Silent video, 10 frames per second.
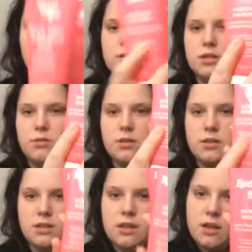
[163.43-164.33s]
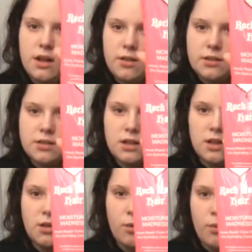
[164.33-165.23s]
Does anyone see it? How it looks like a
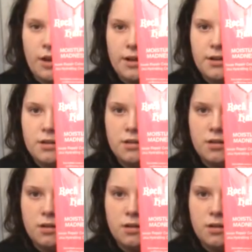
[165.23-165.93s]
little wider?